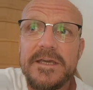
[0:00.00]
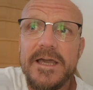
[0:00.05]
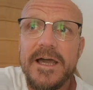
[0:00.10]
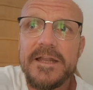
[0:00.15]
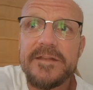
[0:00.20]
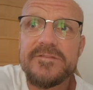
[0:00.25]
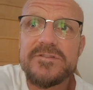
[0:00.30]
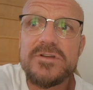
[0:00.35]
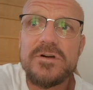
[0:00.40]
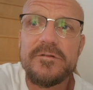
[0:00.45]

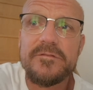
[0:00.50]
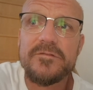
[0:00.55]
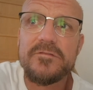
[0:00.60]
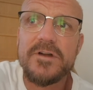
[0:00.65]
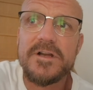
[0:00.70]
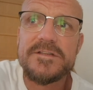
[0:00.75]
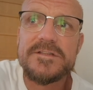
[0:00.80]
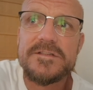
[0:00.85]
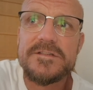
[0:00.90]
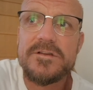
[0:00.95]
And if it's hot
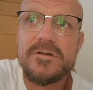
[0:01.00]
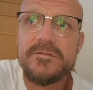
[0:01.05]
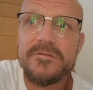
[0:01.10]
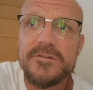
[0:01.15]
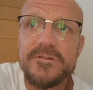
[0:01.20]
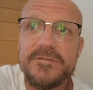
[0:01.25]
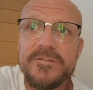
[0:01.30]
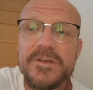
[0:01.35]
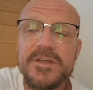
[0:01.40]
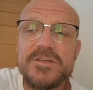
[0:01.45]
for us, it's hot
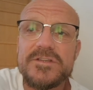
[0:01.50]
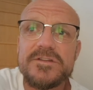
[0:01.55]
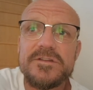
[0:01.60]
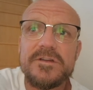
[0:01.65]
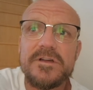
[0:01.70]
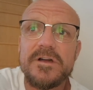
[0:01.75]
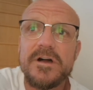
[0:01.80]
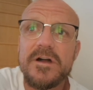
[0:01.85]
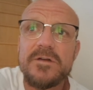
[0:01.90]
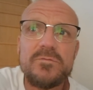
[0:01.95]
for the fish.
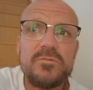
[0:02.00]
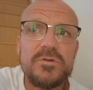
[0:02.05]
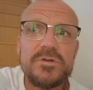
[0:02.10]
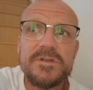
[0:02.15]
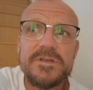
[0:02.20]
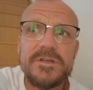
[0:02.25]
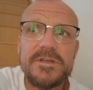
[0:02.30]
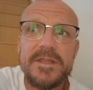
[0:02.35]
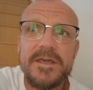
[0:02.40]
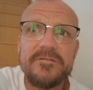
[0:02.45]
I
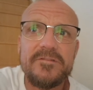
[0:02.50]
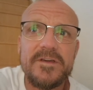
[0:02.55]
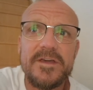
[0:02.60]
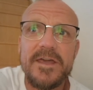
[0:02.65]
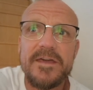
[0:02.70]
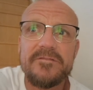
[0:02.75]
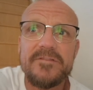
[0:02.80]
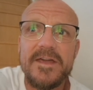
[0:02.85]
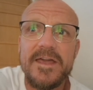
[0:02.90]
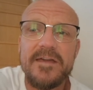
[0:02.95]
would never,
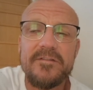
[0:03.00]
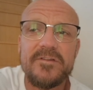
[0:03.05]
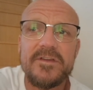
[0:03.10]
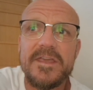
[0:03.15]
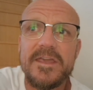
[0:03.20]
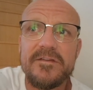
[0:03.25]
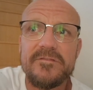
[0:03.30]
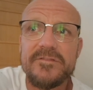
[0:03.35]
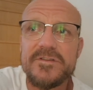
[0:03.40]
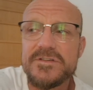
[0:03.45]
ever, ever
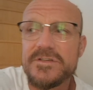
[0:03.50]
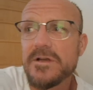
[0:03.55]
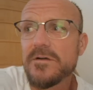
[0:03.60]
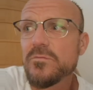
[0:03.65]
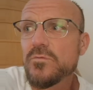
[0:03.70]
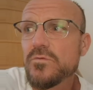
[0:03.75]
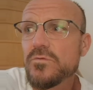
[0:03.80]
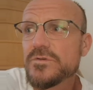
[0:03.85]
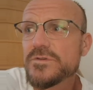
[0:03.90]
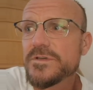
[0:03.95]
get fish out
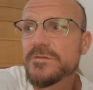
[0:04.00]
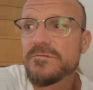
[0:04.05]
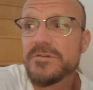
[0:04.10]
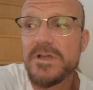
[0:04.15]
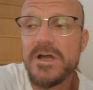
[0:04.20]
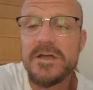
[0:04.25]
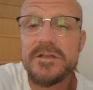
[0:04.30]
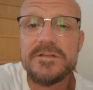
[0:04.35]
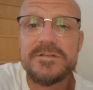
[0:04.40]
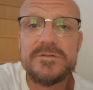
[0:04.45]
of water,
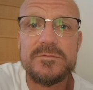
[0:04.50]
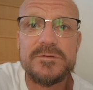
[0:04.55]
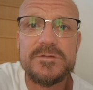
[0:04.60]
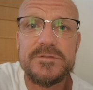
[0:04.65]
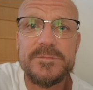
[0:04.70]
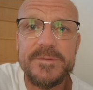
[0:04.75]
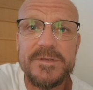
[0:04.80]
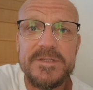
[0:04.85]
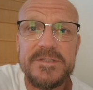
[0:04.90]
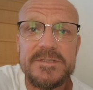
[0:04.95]
regardless of what
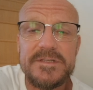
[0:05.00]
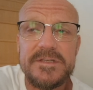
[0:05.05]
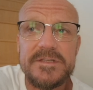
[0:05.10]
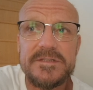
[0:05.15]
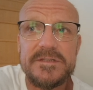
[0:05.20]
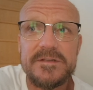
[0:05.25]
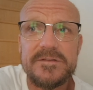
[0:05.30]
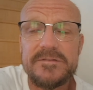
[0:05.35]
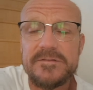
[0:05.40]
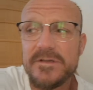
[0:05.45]

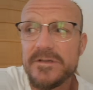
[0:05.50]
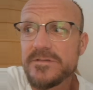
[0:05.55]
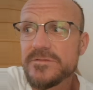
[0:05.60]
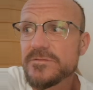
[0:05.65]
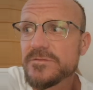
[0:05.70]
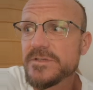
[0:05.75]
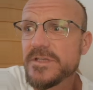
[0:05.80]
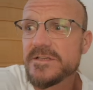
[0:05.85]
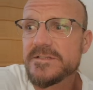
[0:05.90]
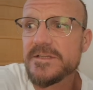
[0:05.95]
species. I
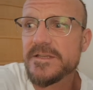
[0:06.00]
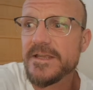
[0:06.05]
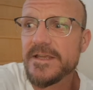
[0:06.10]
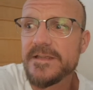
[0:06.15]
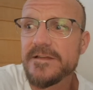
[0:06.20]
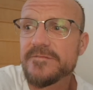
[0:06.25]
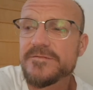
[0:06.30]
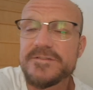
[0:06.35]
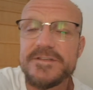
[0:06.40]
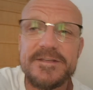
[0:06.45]
saw
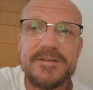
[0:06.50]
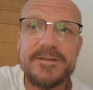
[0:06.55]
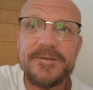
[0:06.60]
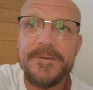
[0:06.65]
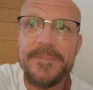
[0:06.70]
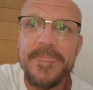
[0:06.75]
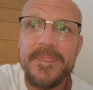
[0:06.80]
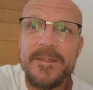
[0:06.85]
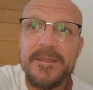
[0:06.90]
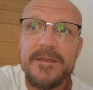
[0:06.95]
yesterday, I've seen.
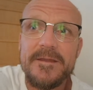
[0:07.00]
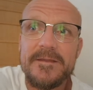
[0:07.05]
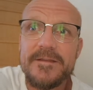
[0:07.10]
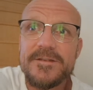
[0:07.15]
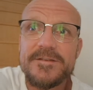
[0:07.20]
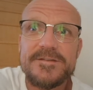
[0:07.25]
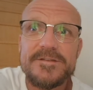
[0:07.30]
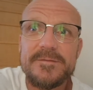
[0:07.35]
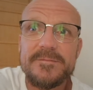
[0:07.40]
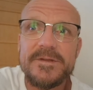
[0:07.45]

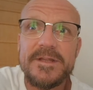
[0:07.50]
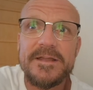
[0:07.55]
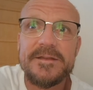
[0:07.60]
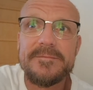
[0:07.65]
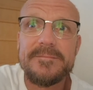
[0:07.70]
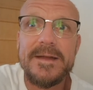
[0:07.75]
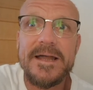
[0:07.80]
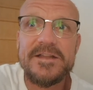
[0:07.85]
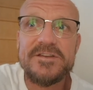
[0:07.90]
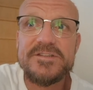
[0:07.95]
Someone had
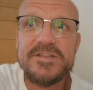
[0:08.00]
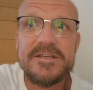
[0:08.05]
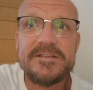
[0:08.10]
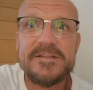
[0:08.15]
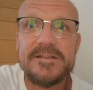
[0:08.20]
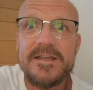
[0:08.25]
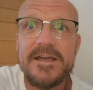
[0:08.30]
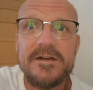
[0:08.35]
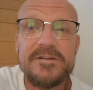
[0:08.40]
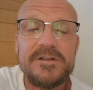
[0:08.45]
a match
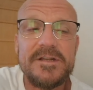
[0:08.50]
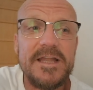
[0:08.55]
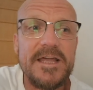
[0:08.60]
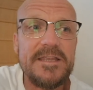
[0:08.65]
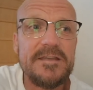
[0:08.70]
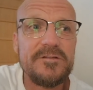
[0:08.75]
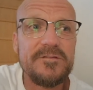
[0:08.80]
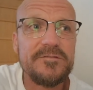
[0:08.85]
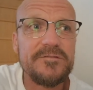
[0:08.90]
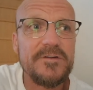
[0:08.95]
yesterday on a
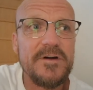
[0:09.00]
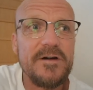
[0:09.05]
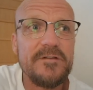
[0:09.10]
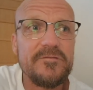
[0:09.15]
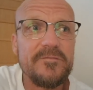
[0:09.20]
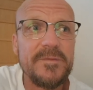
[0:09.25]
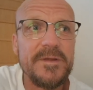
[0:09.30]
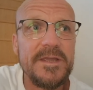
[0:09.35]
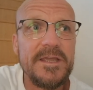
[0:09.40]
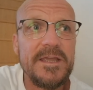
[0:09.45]
lake not far
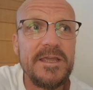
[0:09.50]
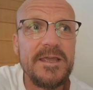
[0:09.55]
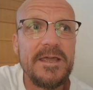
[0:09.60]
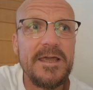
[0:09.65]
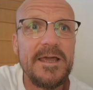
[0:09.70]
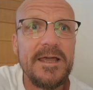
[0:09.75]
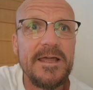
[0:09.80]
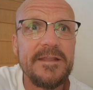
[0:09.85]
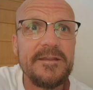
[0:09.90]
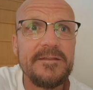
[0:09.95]
from here,
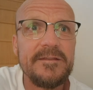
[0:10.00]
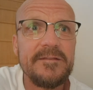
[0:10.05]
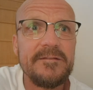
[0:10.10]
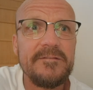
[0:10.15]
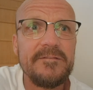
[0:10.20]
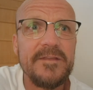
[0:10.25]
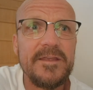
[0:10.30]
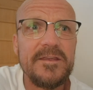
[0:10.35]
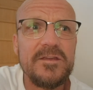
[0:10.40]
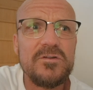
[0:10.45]

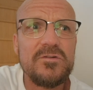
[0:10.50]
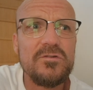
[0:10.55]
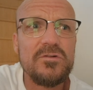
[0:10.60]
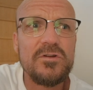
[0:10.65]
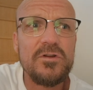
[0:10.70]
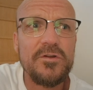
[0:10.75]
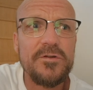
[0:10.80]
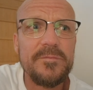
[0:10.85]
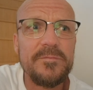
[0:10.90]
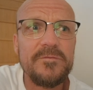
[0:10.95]
and they caught a
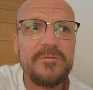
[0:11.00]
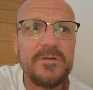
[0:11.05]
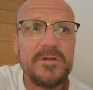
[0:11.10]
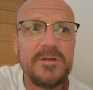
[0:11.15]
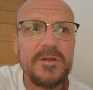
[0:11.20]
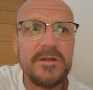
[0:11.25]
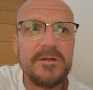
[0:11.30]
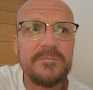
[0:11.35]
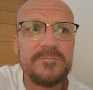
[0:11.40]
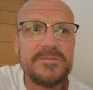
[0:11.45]
lot of
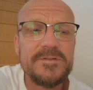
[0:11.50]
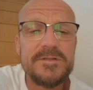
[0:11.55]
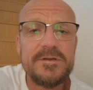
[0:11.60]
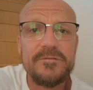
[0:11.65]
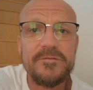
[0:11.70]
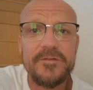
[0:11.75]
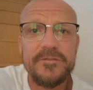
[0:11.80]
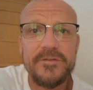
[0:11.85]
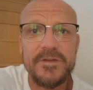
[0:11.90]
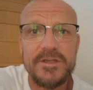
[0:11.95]

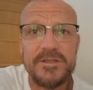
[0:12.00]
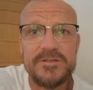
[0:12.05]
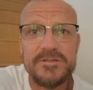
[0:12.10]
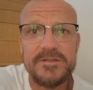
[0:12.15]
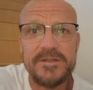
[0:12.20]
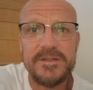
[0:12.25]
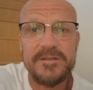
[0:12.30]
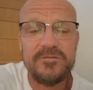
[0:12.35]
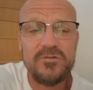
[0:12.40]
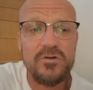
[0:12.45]

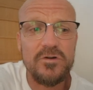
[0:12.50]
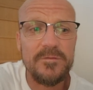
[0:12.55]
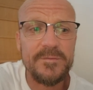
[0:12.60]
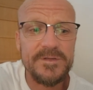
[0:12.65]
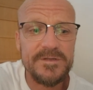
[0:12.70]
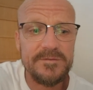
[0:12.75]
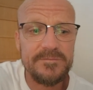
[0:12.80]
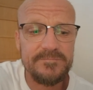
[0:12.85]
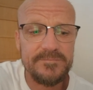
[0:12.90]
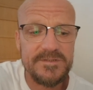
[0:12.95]
silverfish, and they've got them
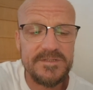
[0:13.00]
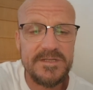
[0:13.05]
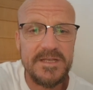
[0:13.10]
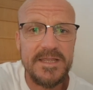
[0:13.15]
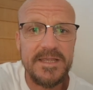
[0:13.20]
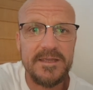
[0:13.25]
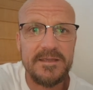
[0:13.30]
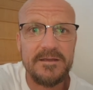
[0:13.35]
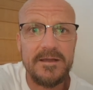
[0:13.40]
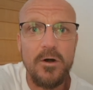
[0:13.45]
in a
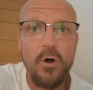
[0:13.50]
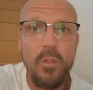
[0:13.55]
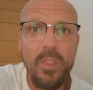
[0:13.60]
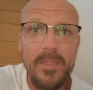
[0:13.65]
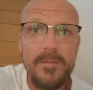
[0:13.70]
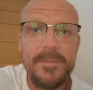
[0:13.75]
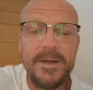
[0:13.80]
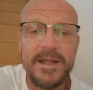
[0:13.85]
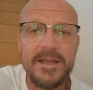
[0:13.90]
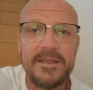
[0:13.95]
sling
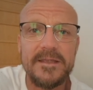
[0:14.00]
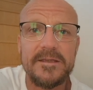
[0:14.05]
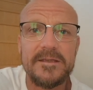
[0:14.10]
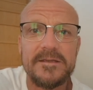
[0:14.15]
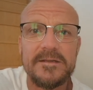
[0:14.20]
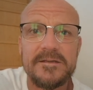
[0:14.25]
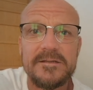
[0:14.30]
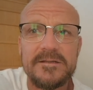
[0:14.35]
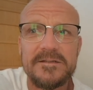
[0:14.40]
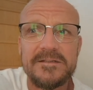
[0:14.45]
on the bank